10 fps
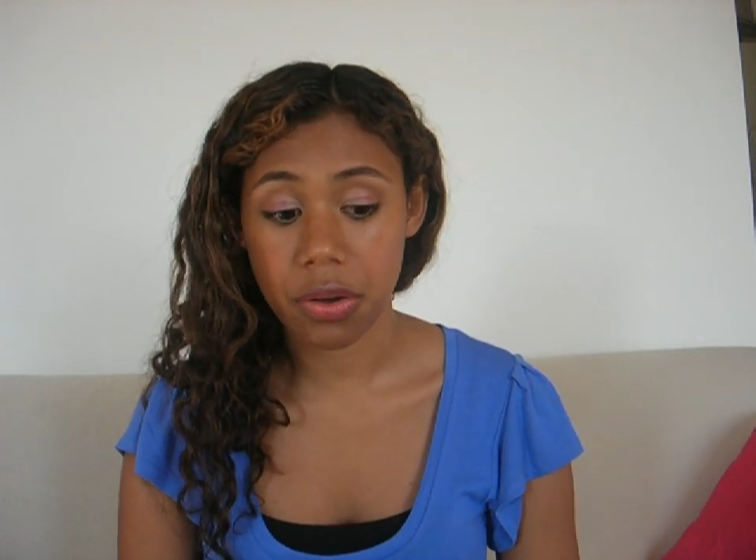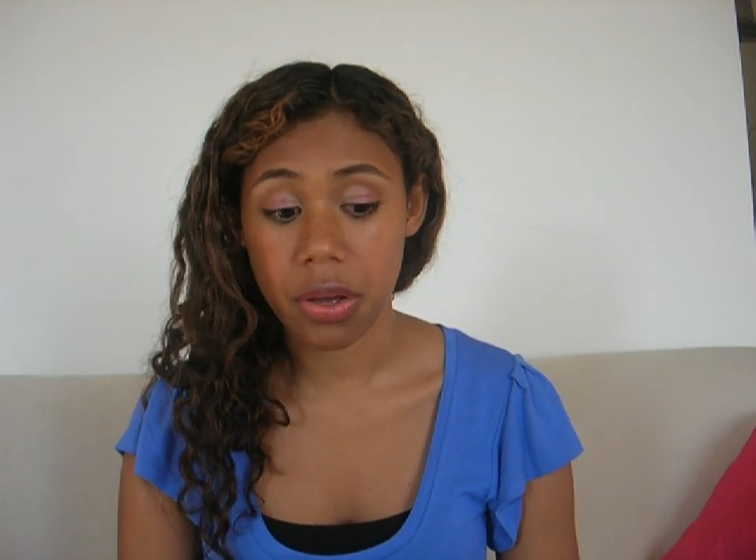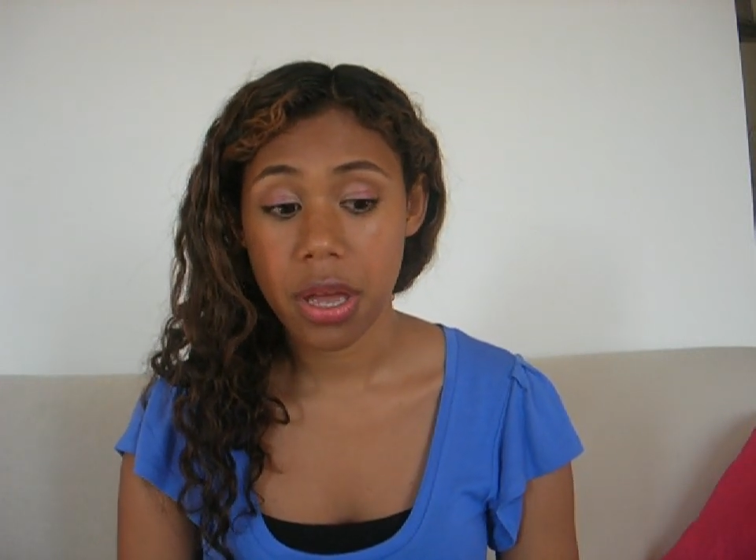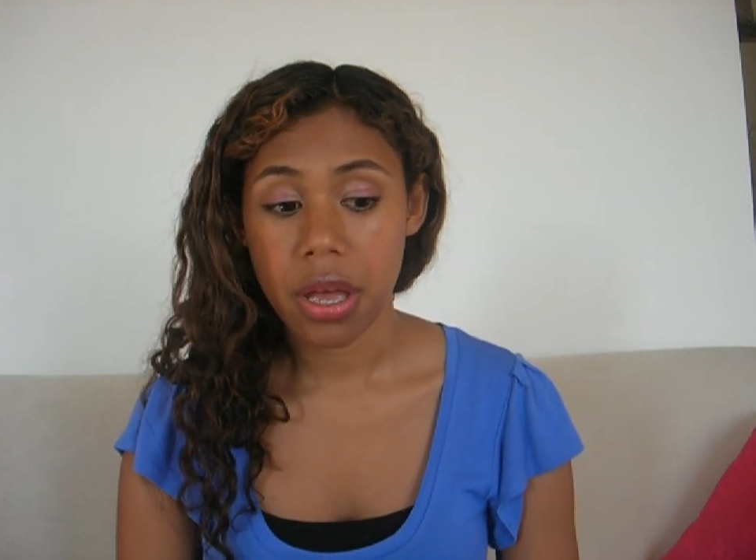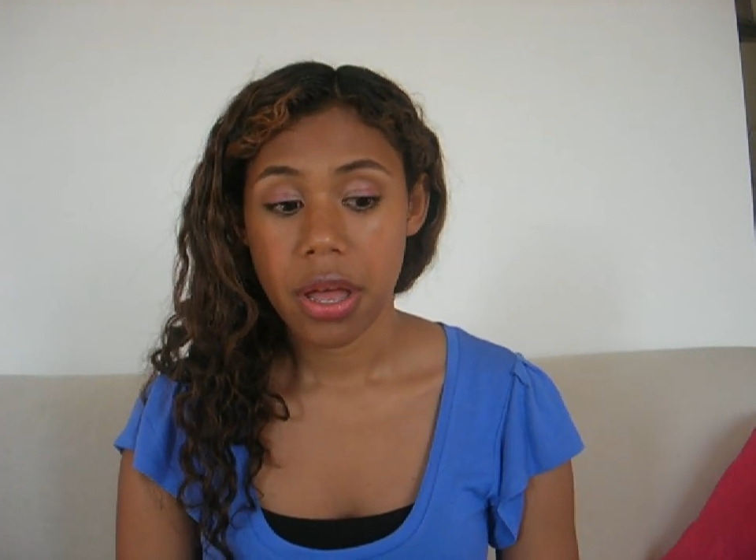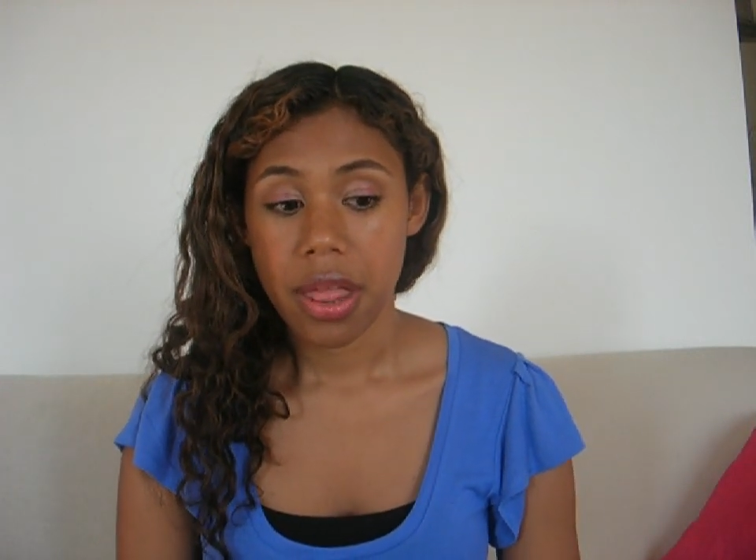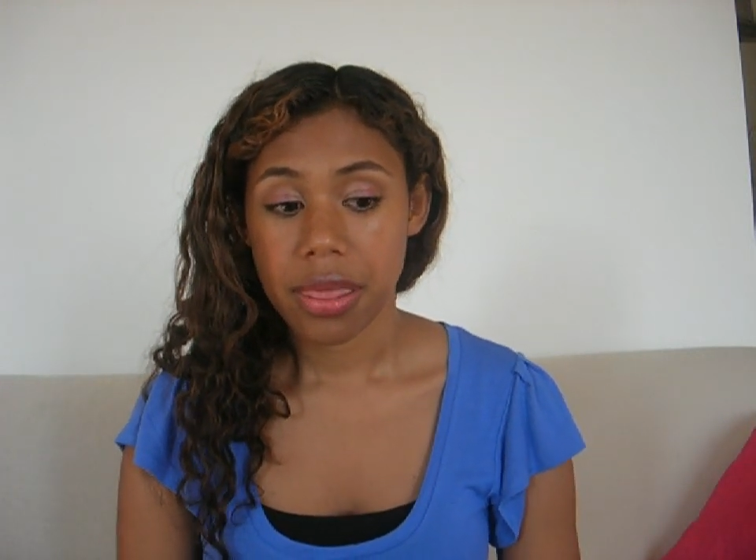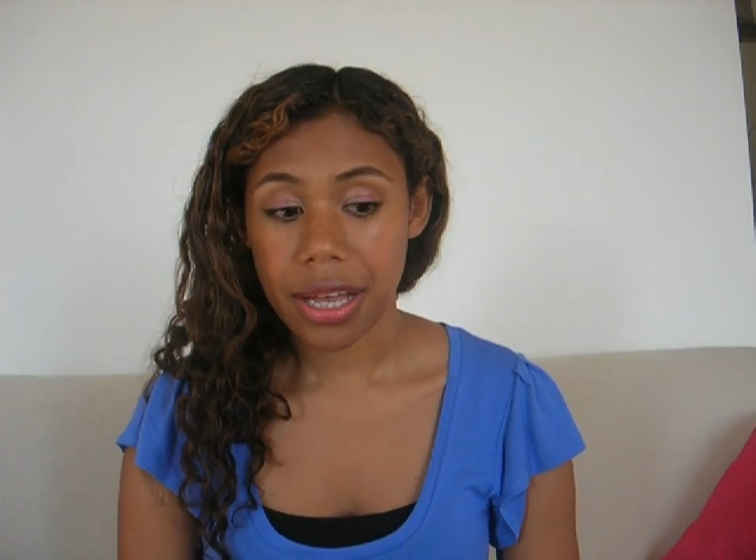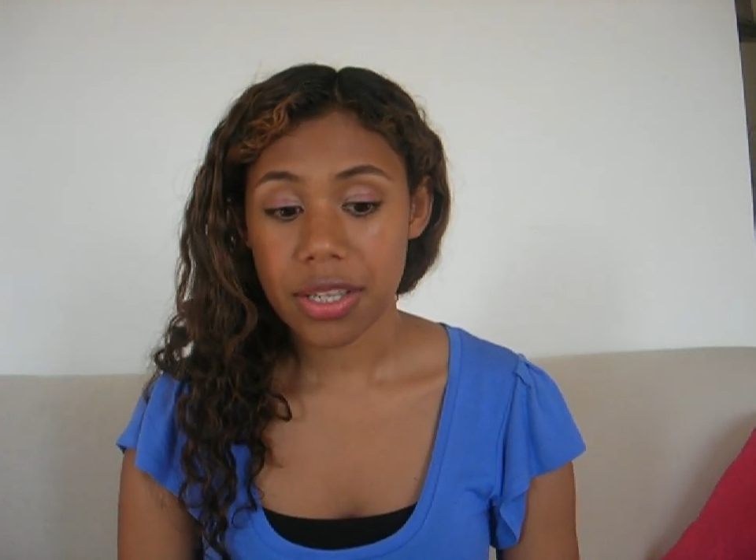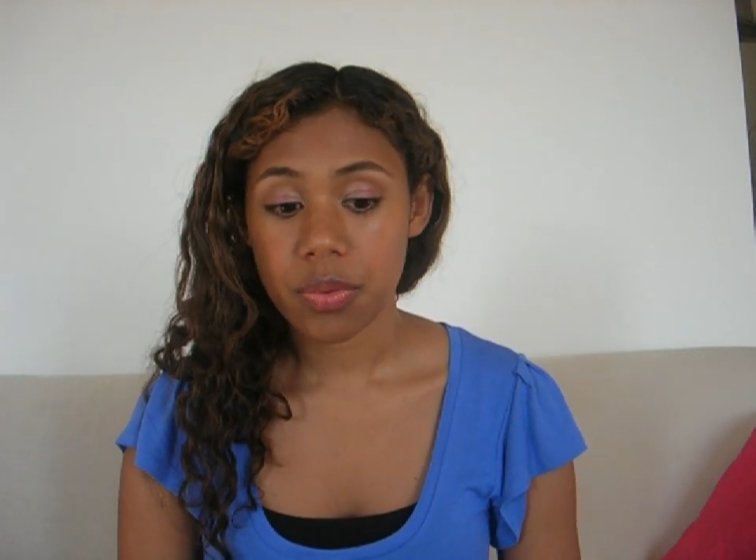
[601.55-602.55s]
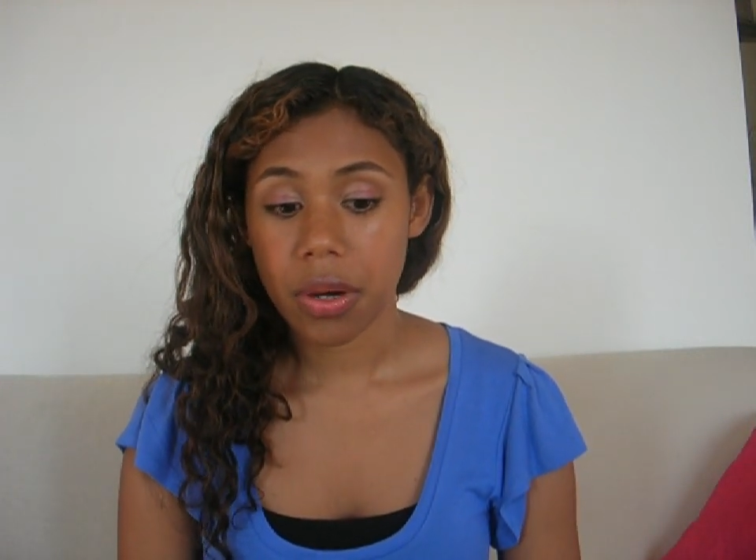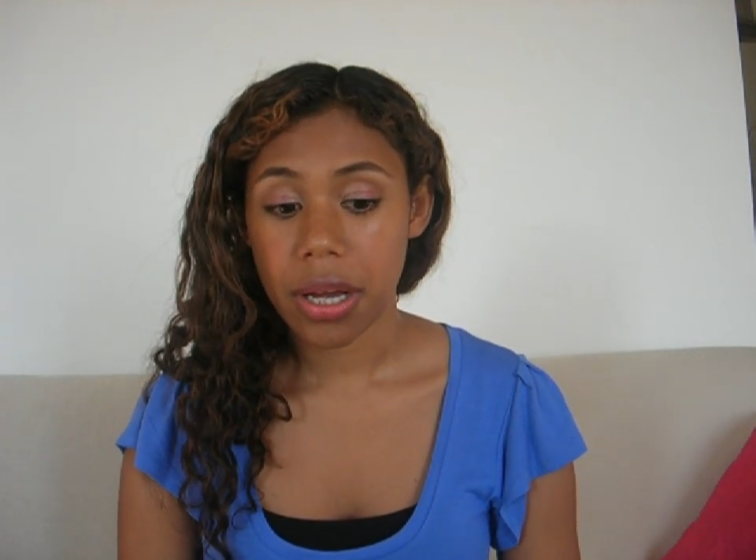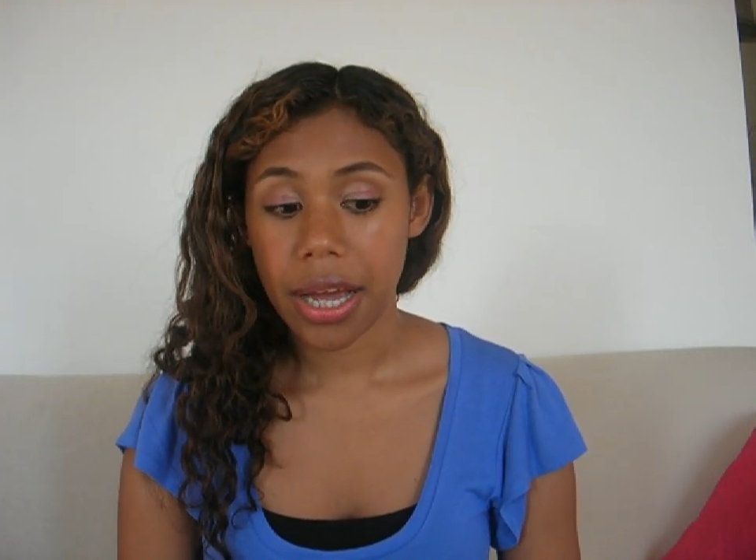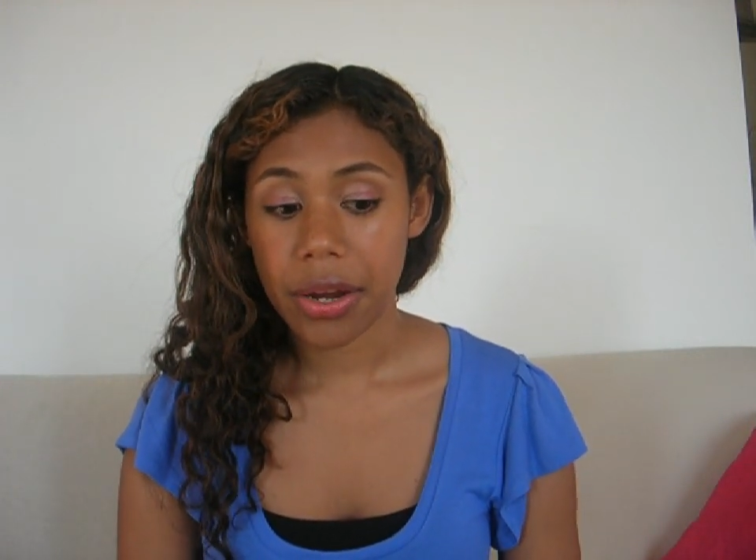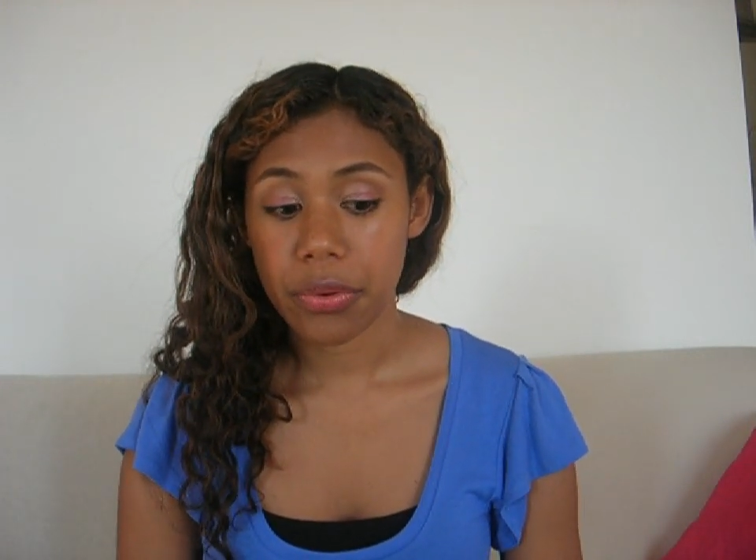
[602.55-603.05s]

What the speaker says: So that's why